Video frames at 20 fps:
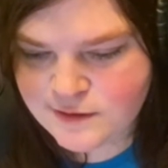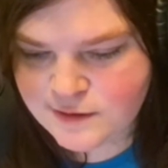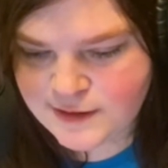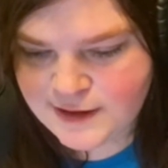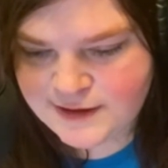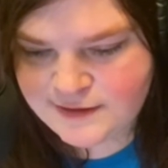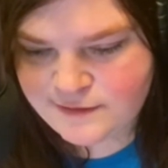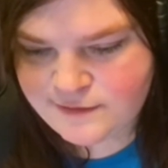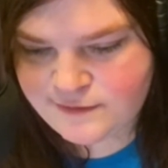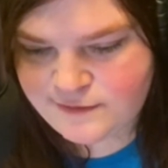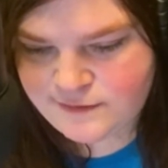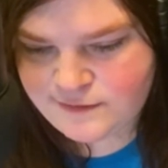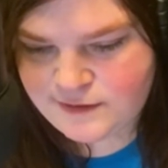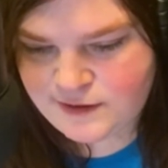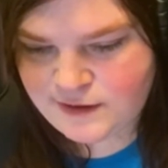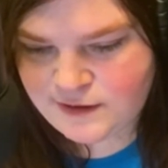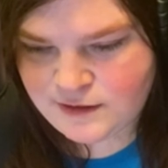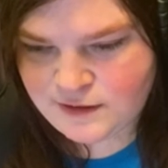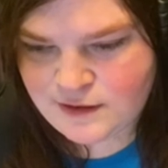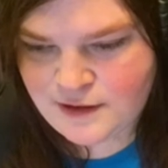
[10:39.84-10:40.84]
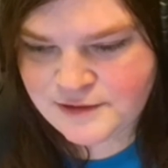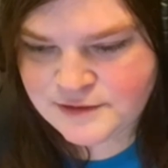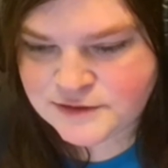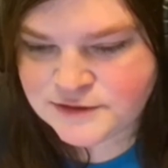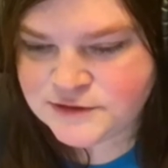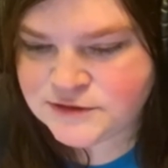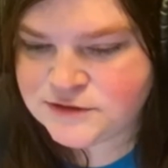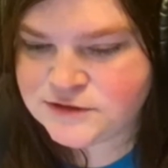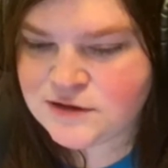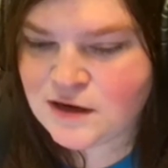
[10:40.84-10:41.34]
Let's see.
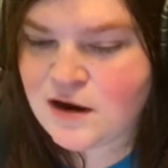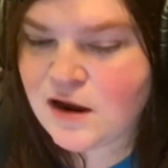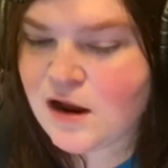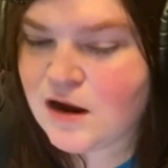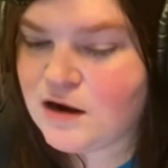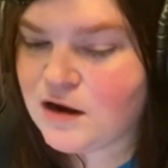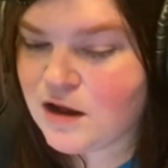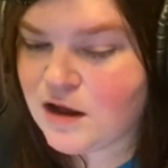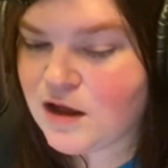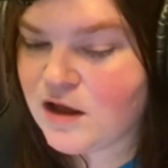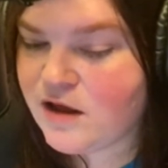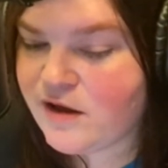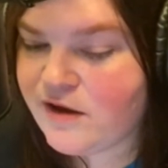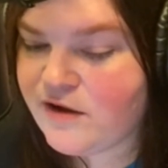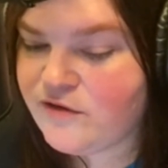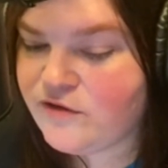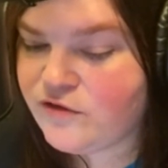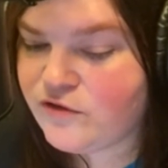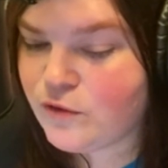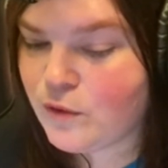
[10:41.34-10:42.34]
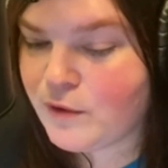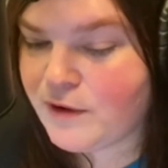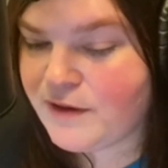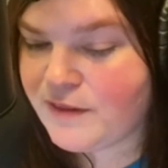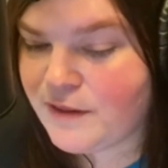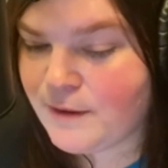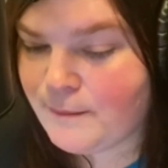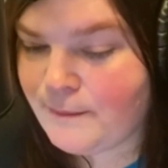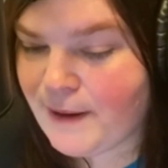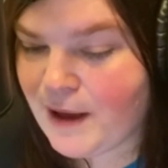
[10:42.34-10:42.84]
Enjoy
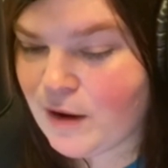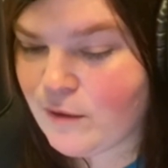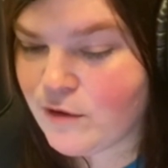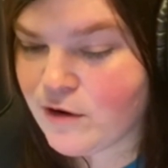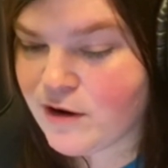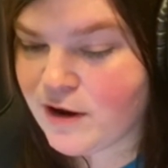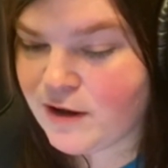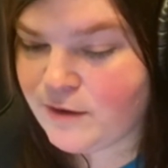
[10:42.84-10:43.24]
the power